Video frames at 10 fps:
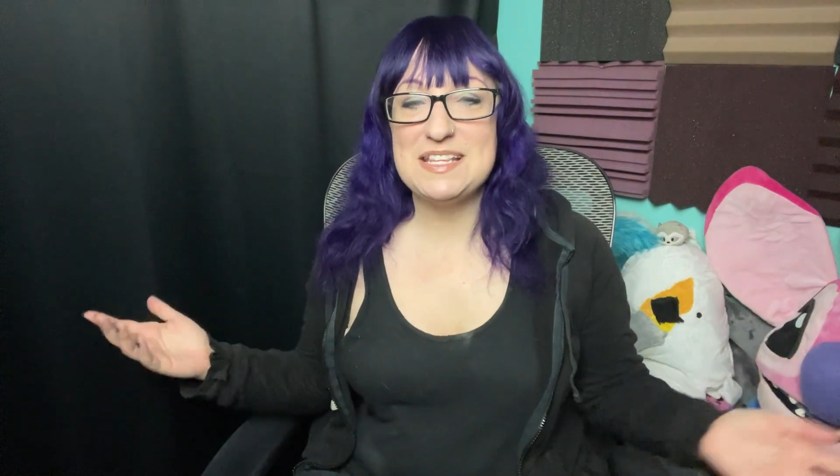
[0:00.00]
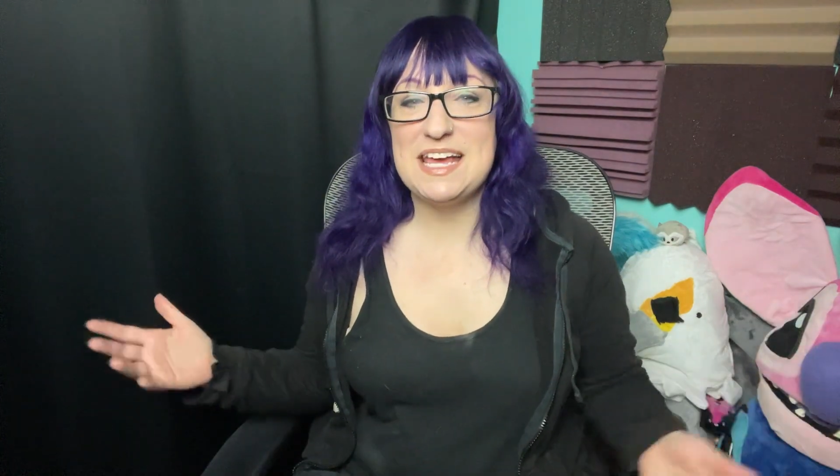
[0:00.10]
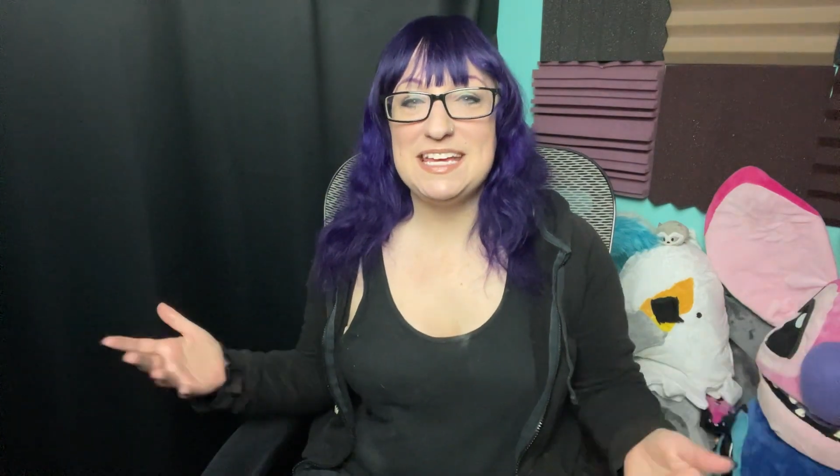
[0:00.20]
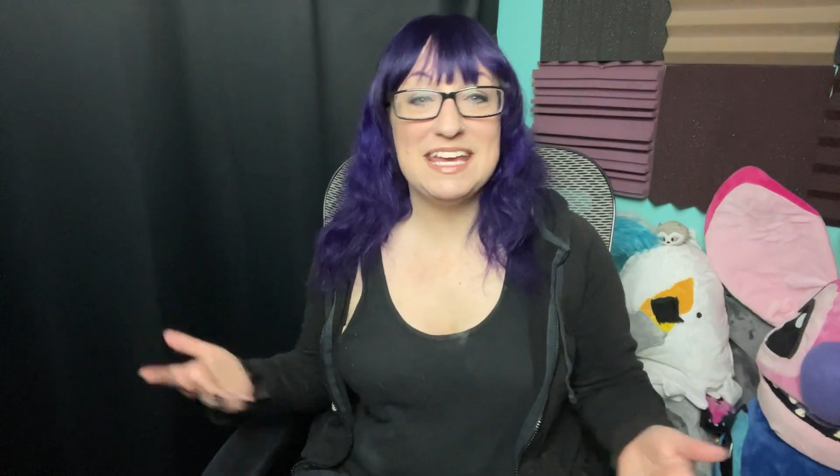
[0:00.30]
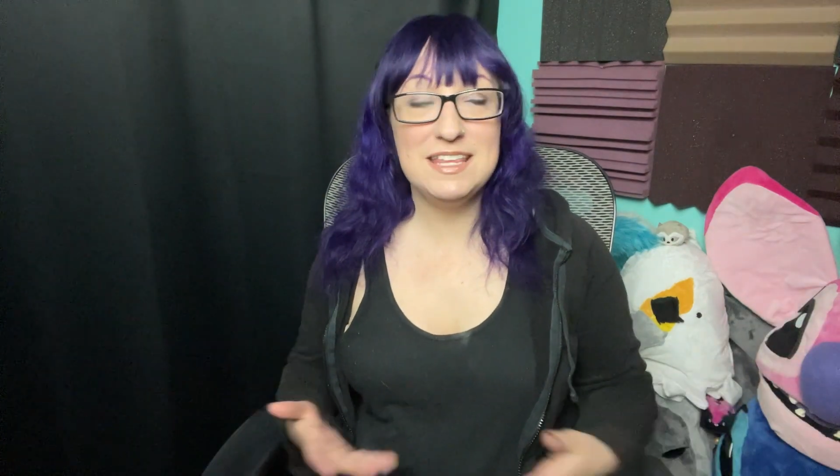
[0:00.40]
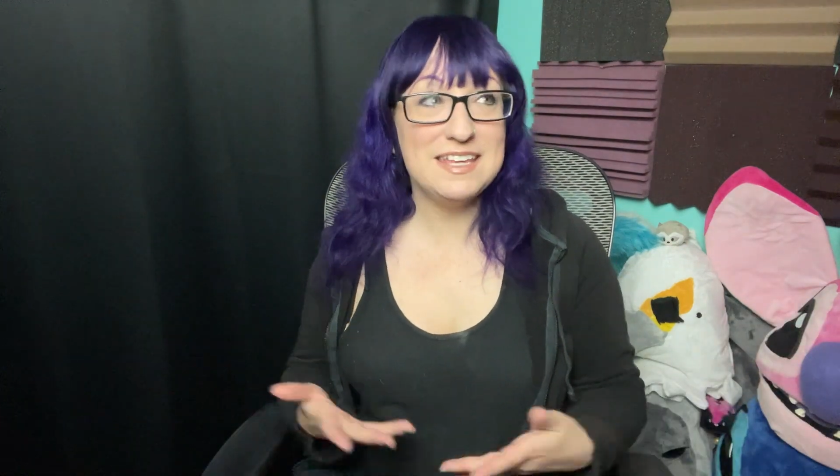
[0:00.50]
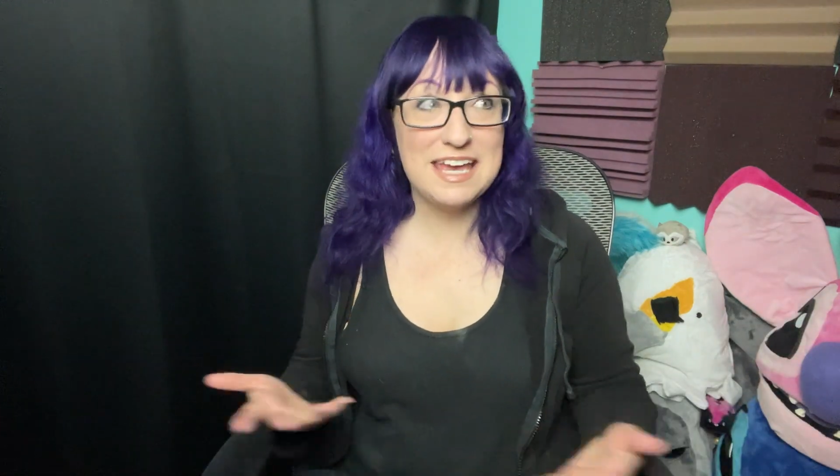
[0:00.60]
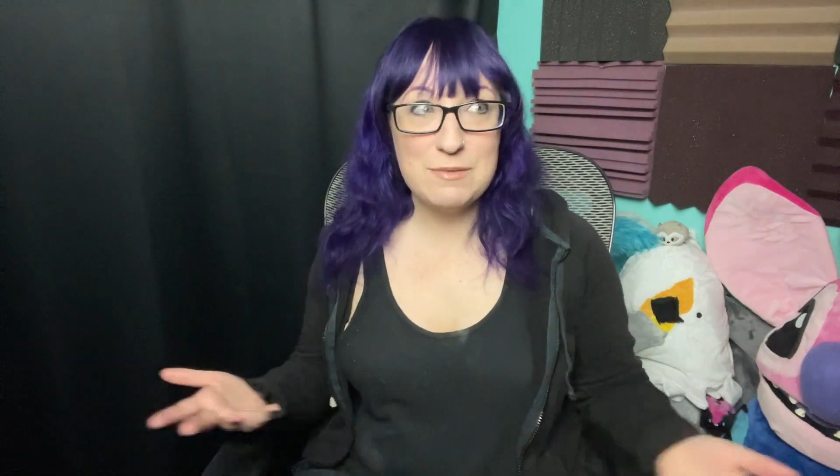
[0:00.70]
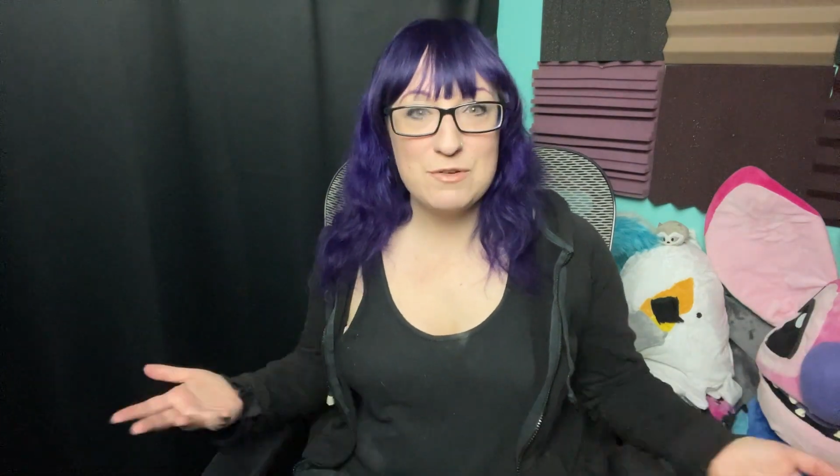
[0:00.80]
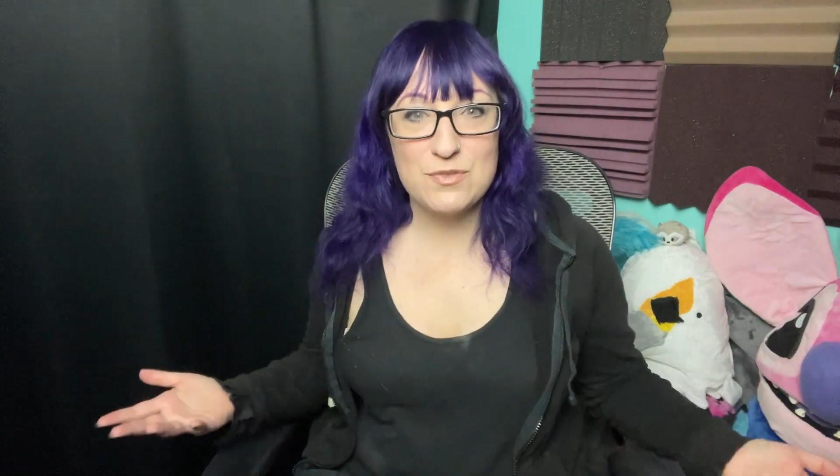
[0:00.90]
like in the
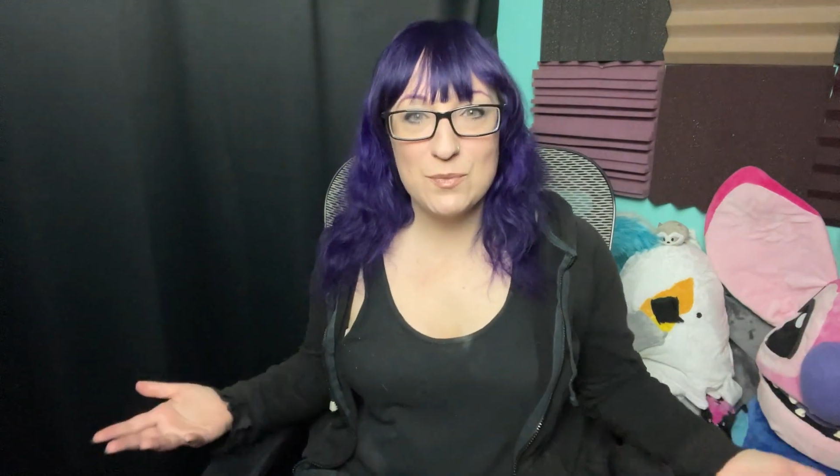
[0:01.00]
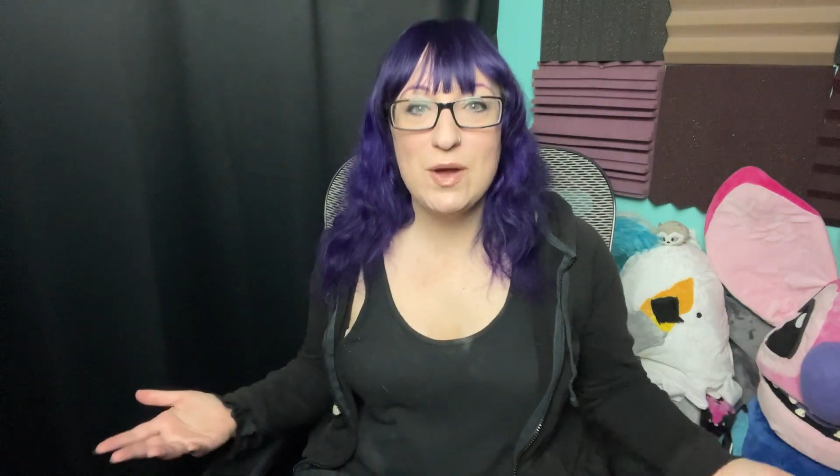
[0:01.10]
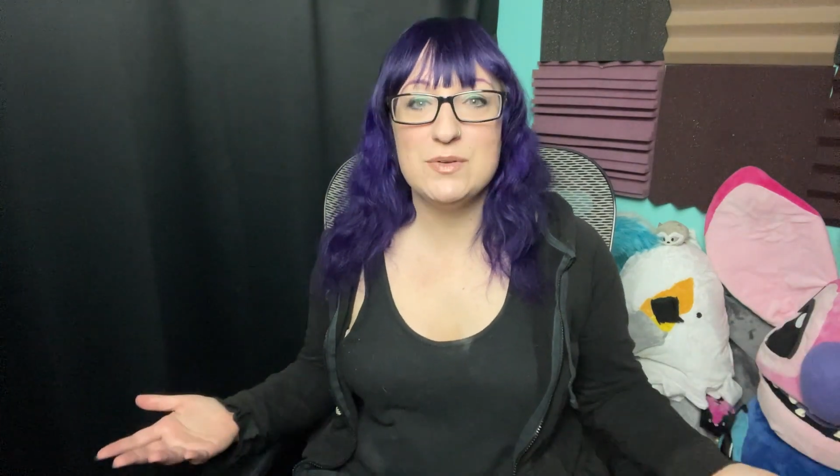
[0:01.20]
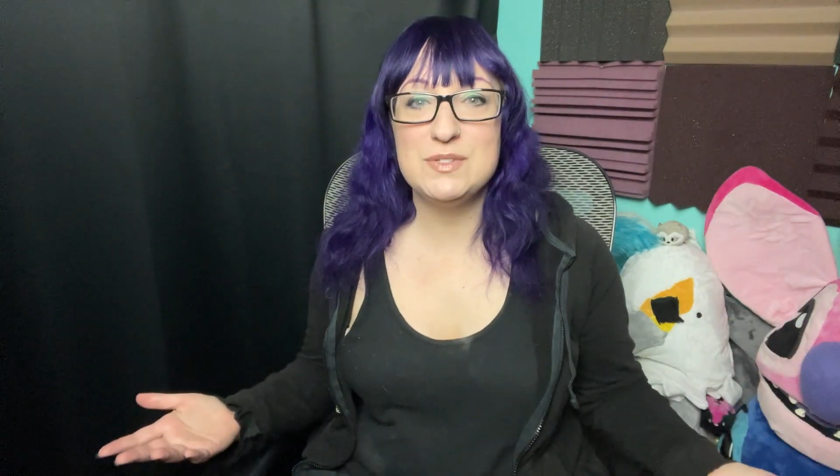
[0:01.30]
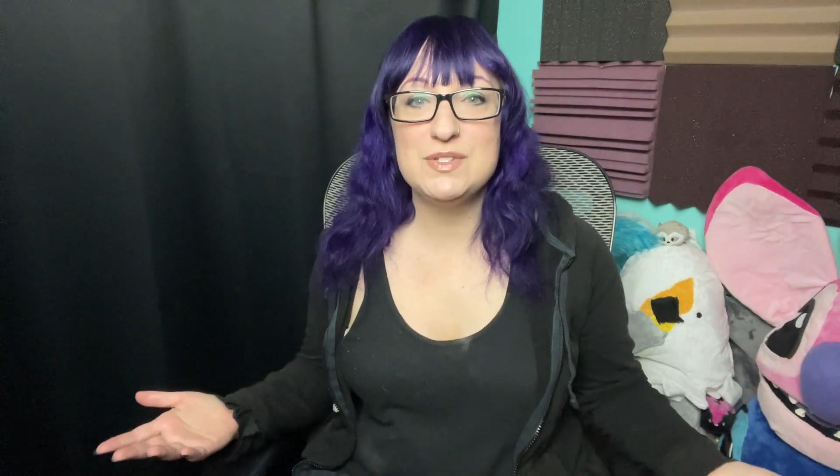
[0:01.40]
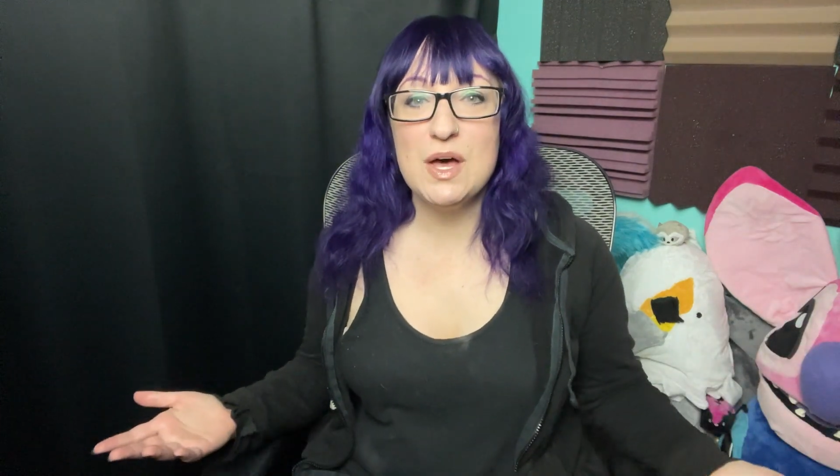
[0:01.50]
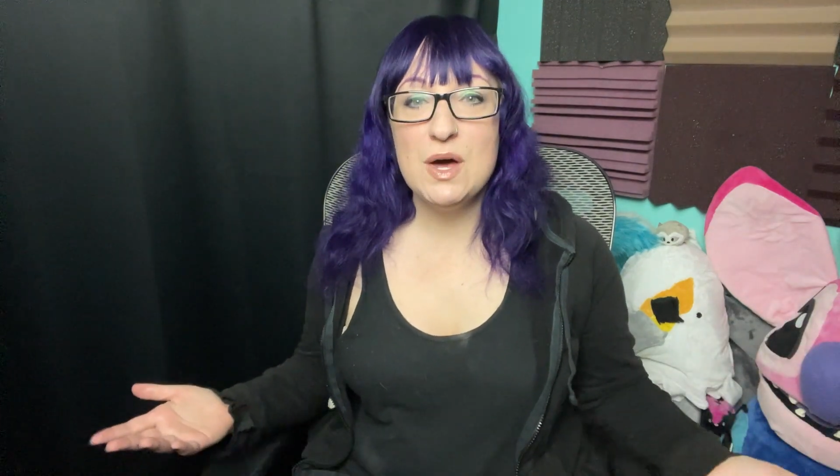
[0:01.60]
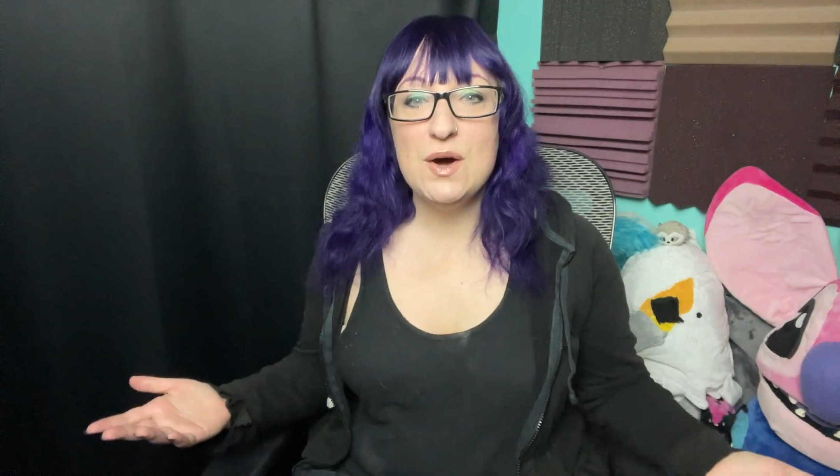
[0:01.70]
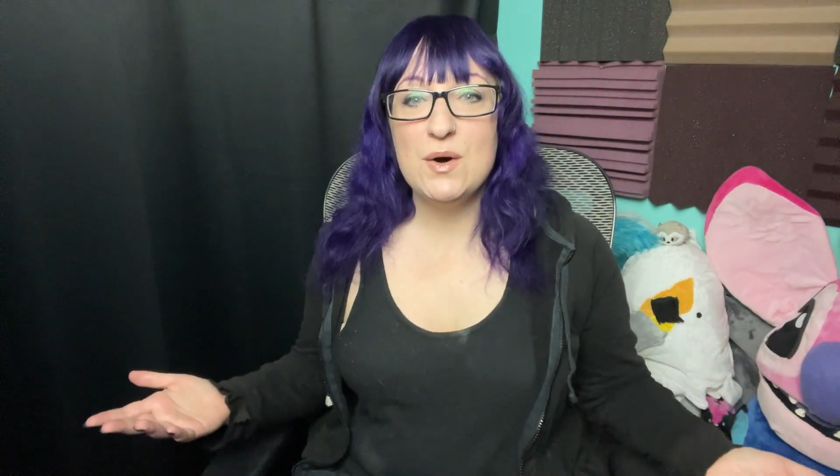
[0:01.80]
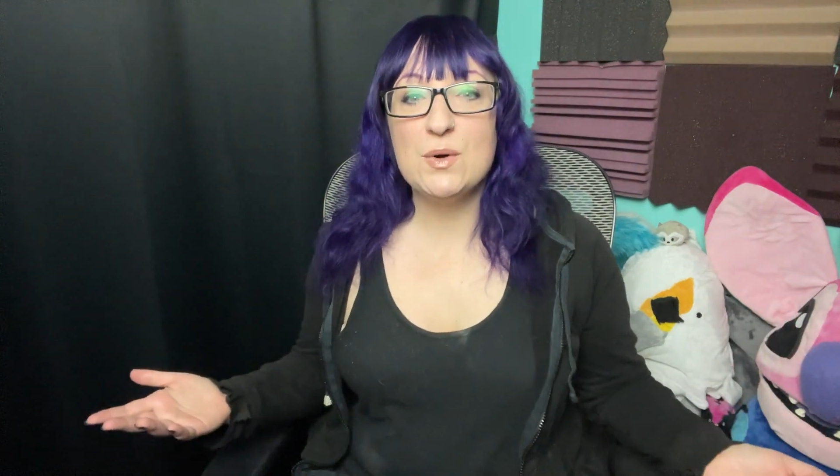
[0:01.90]
Game of Thrones,
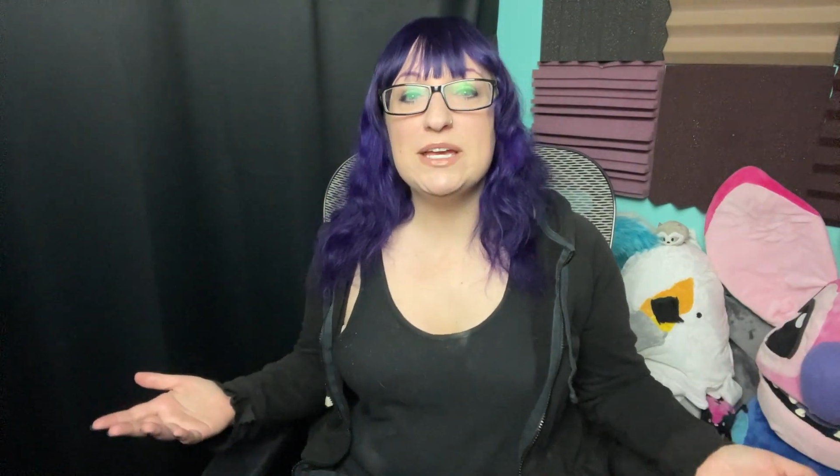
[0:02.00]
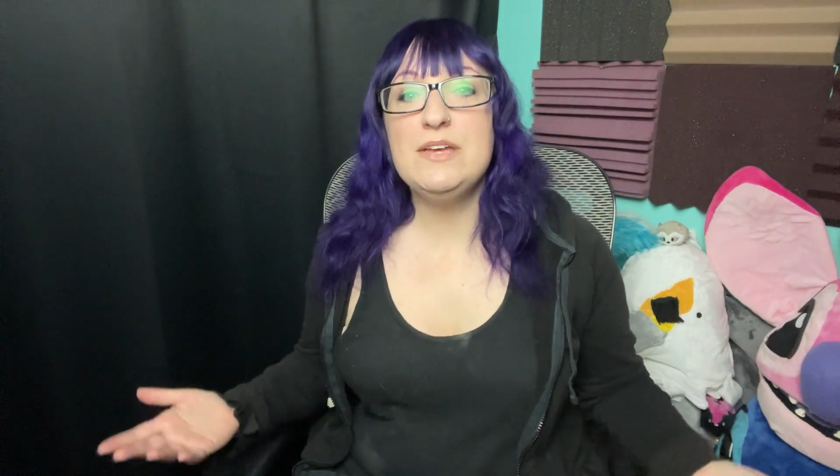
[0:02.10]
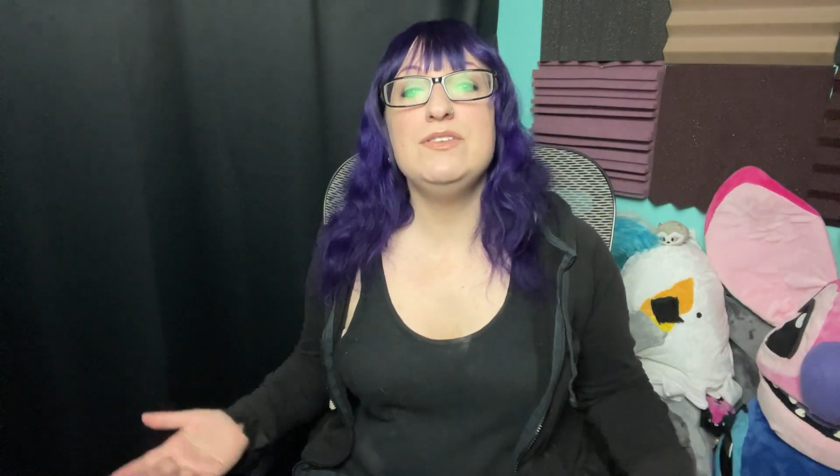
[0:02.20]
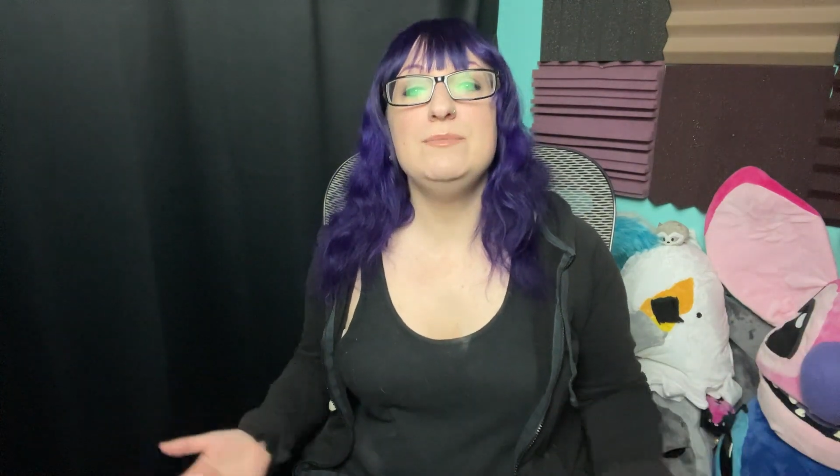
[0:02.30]
or even